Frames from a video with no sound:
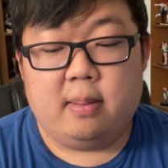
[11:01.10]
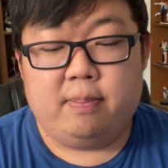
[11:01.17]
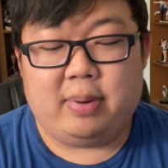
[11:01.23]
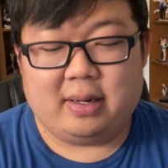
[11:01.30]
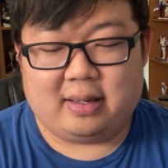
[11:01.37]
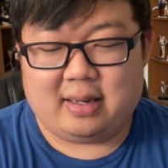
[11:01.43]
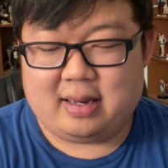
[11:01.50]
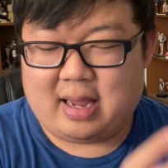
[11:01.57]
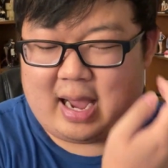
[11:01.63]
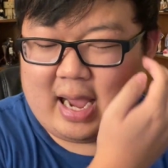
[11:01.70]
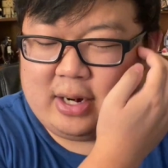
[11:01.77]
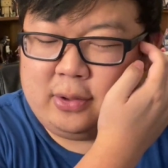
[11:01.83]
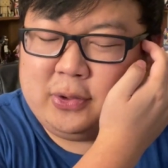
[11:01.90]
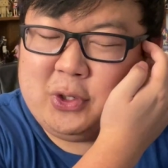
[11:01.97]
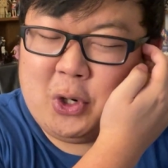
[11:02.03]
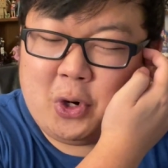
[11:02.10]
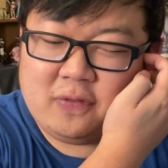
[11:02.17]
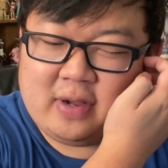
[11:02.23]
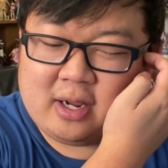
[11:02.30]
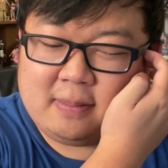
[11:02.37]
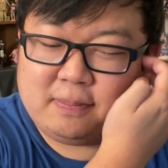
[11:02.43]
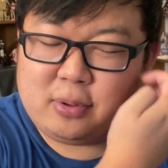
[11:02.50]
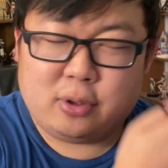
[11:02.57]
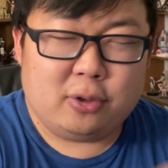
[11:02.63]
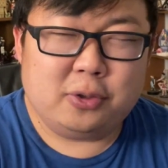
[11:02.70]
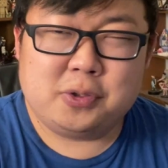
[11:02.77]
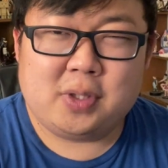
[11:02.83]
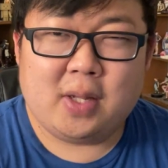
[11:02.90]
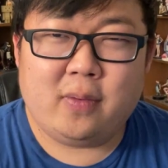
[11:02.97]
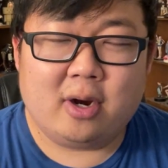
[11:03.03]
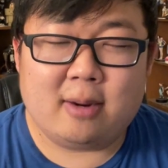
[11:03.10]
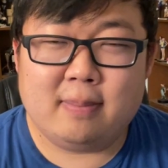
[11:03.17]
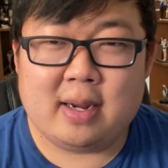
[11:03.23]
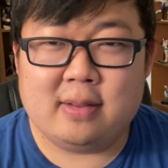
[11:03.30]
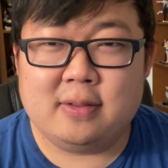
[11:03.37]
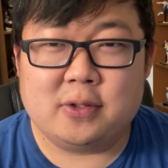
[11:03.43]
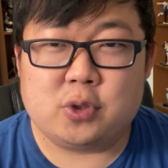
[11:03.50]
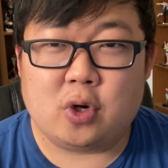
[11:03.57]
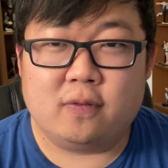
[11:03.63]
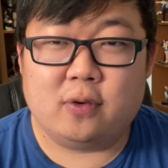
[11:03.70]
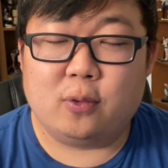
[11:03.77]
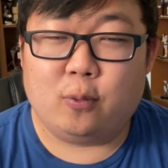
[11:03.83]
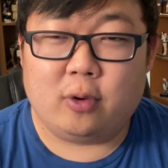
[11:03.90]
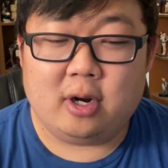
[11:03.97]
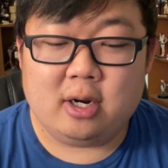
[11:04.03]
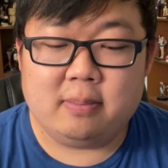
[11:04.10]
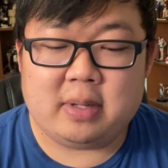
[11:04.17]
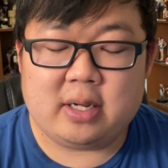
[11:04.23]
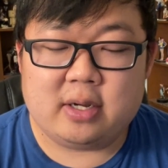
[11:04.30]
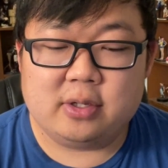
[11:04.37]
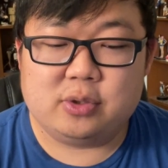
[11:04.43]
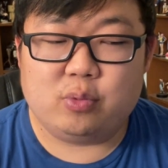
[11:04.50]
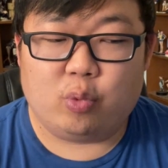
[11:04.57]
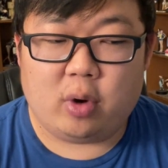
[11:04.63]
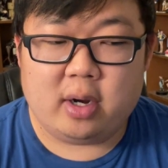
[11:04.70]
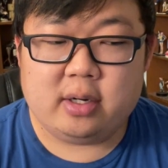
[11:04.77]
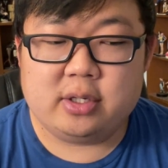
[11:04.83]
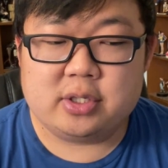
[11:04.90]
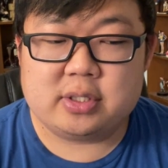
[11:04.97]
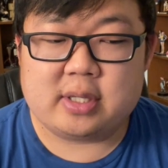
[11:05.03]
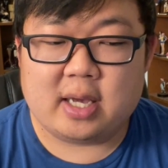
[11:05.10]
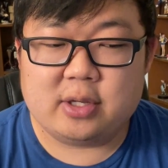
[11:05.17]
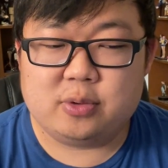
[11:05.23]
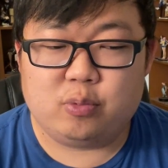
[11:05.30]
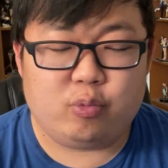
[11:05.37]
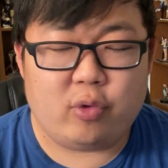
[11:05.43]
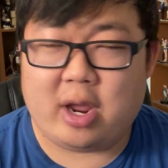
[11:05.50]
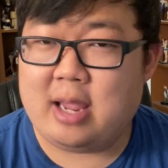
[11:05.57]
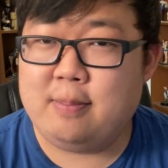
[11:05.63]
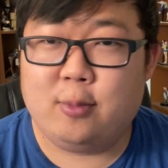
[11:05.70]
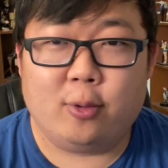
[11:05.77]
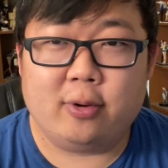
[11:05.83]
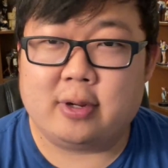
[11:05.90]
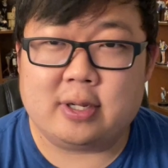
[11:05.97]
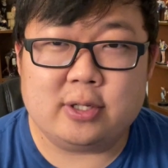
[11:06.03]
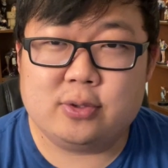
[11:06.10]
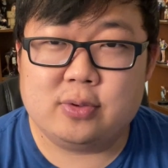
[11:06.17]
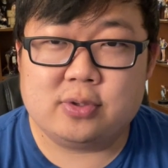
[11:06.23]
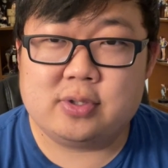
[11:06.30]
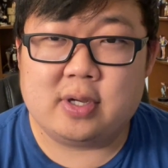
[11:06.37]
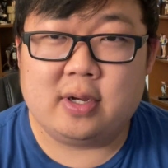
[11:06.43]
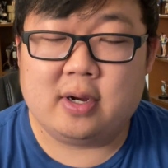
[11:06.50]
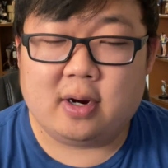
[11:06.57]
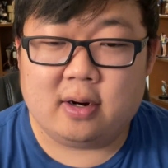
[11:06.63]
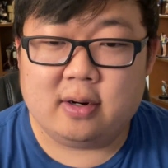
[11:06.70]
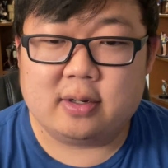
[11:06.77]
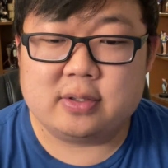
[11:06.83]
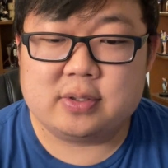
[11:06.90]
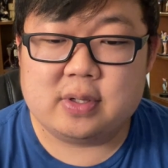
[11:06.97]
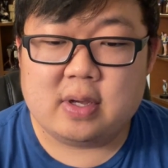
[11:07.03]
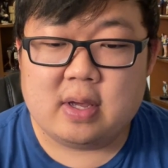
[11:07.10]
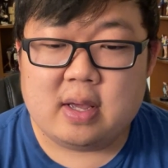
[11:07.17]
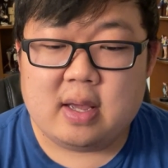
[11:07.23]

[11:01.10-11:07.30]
But I don't know if I can personally recommend this over 1, because 1 just has way more interesting cards.